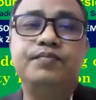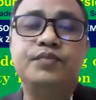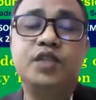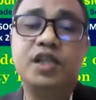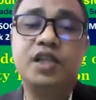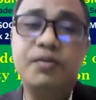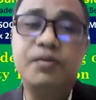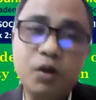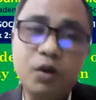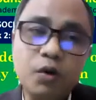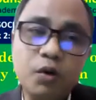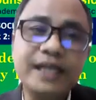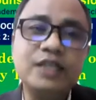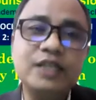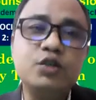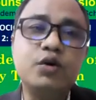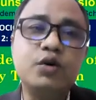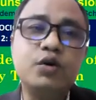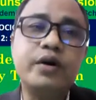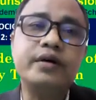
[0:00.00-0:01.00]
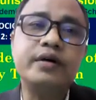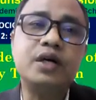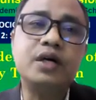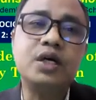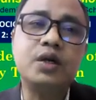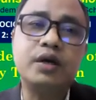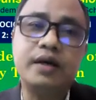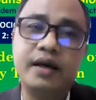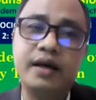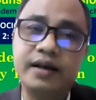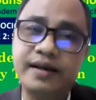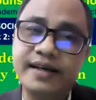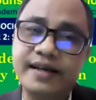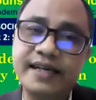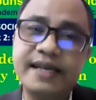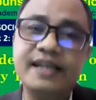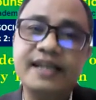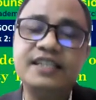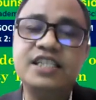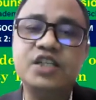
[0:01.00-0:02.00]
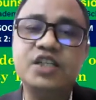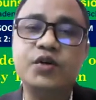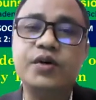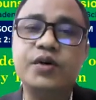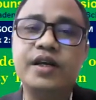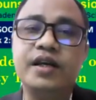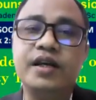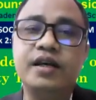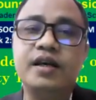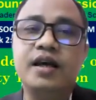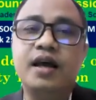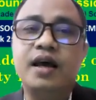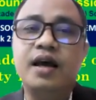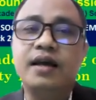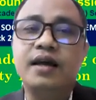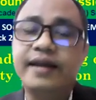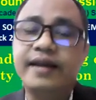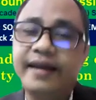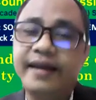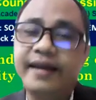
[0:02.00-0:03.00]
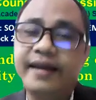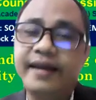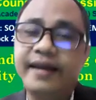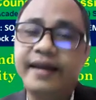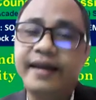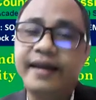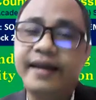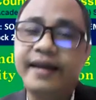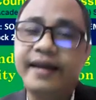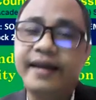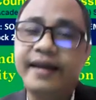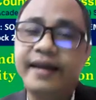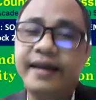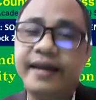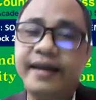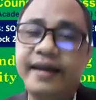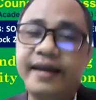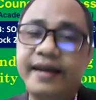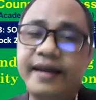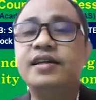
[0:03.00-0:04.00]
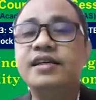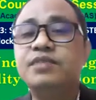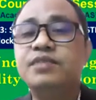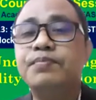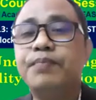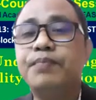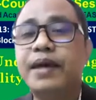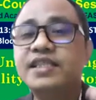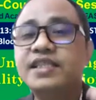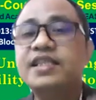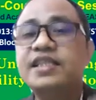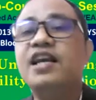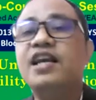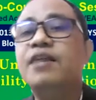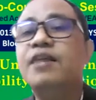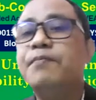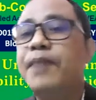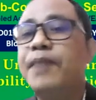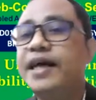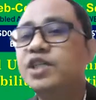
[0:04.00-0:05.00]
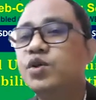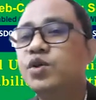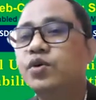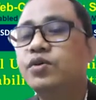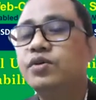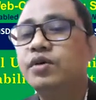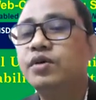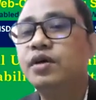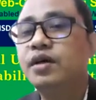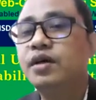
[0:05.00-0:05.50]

So if you look into critical theory, that entire society is basically based on